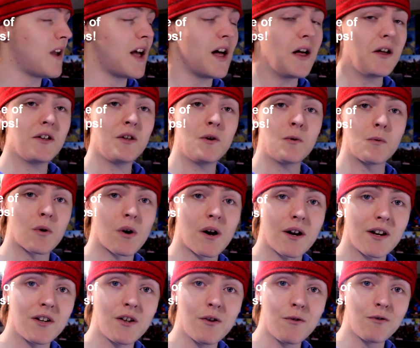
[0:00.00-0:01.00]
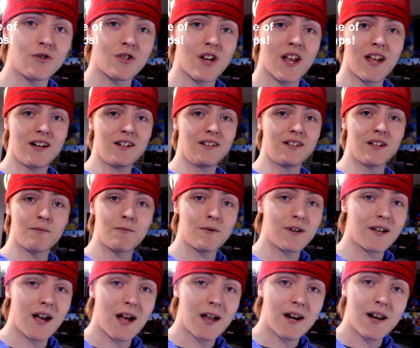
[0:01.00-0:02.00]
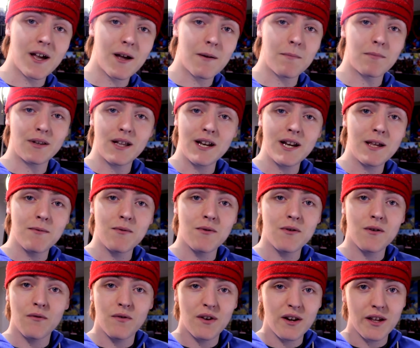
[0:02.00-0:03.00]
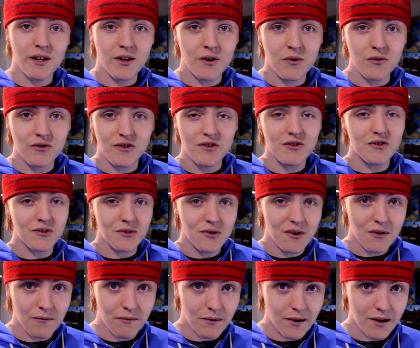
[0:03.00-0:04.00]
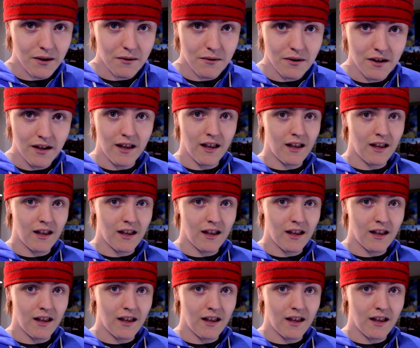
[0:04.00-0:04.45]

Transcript: value, we're on a new channel, and we got plenty more videos in store for you.